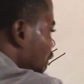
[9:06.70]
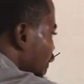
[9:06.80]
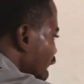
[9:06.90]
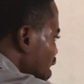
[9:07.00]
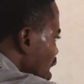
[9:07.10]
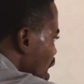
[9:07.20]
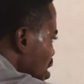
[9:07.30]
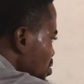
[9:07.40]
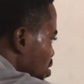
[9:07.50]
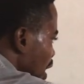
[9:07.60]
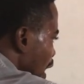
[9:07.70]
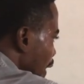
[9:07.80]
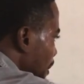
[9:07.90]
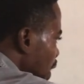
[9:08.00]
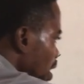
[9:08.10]
final
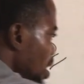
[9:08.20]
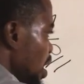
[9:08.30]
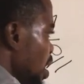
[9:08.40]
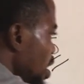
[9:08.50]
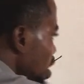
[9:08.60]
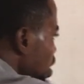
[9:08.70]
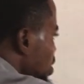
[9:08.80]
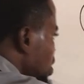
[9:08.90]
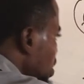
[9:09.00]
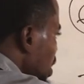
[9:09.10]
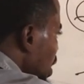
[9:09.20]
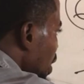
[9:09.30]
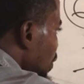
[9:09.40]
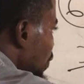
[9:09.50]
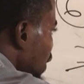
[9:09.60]
answer is
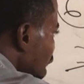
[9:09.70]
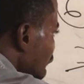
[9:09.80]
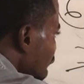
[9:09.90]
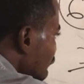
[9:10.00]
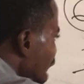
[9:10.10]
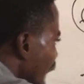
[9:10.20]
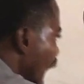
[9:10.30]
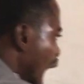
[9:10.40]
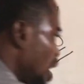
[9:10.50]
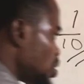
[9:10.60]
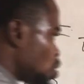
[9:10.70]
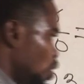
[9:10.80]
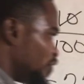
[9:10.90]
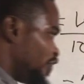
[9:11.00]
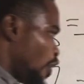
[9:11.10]
3 out
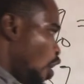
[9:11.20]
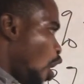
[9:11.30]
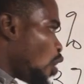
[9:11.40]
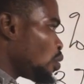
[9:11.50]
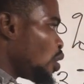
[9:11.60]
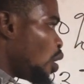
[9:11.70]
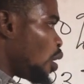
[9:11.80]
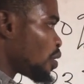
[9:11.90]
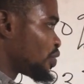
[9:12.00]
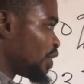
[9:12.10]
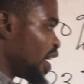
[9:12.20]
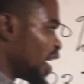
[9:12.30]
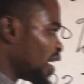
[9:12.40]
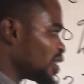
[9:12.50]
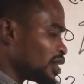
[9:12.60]
of 4, or
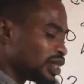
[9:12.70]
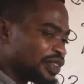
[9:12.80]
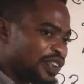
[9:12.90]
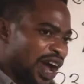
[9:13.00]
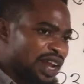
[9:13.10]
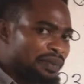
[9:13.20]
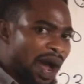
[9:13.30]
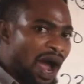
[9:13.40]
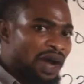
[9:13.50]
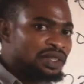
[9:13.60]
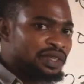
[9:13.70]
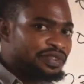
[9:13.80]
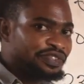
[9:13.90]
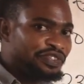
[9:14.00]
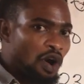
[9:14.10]
3 divided by
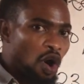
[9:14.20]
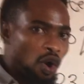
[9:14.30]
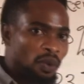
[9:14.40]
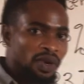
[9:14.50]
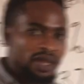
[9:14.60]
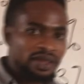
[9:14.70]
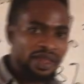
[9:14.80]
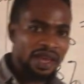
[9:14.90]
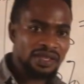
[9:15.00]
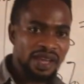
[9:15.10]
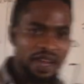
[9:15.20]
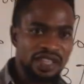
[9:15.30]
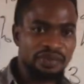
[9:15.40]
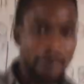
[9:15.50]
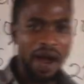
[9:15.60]
4. This
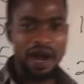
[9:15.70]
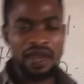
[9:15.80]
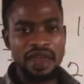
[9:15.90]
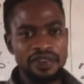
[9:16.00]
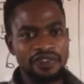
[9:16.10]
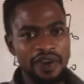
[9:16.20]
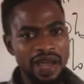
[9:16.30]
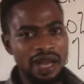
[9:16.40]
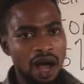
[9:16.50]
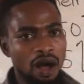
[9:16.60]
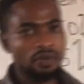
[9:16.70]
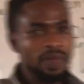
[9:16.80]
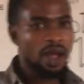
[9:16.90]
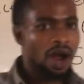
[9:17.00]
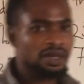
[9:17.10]
is my
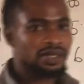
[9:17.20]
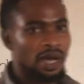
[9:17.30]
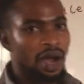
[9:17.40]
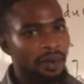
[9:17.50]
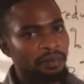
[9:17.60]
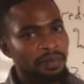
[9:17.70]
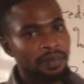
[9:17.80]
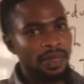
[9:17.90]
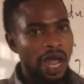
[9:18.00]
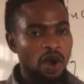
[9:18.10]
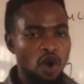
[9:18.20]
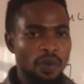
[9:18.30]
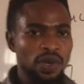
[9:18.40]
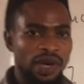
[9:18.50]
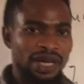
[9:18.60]
final answer. I
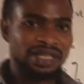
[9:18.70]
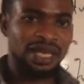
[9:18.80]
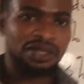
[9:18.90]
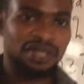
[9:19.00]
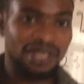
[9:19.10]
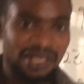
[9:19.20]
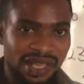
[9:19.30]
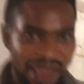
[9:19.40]
hope you understand today's